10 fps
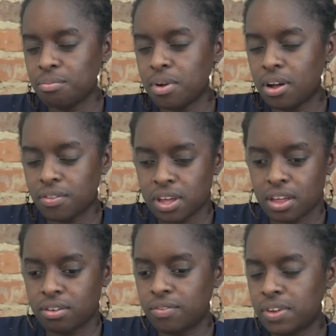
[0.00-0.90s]
All the
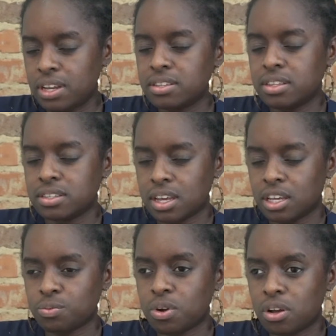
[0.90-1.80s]
other defendants in this
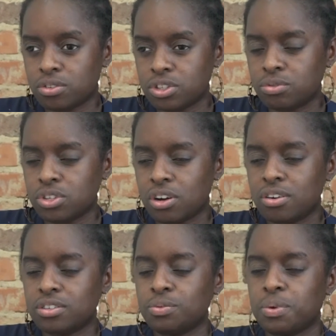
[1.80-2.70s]
case were also charged